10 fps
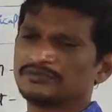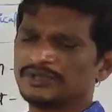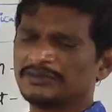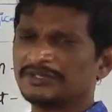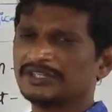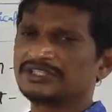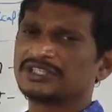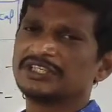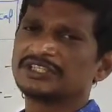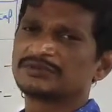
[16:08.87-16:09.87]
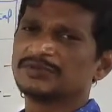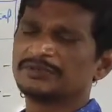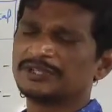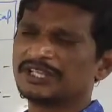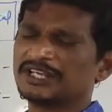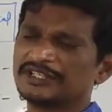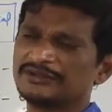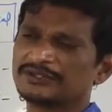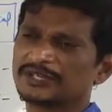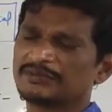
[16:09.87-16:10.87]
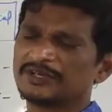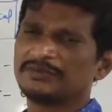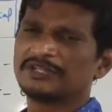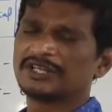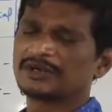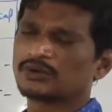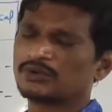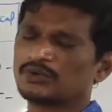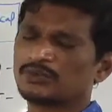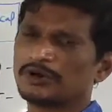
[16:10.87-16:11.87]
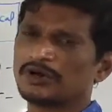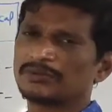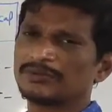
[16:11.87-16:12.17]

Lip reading: maybe the seeds, maybe the leaves, or maybe the root part,